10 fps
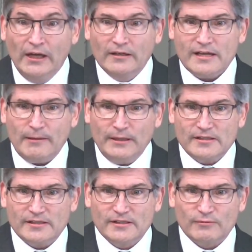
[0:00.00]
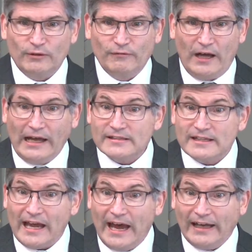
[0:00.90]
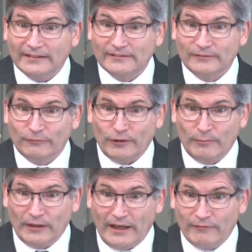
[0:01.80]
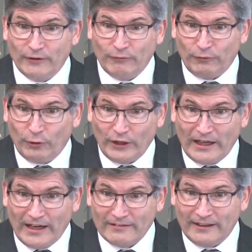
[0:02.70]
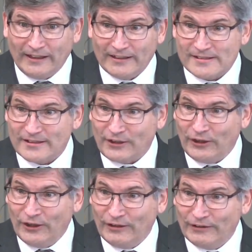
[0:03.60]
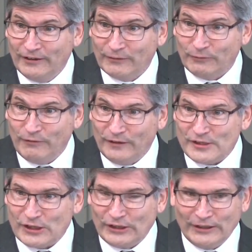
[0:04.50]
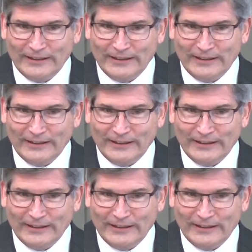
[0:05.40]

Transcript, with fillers: Tammy has since revised that from 11 to 40, I think, is the current revision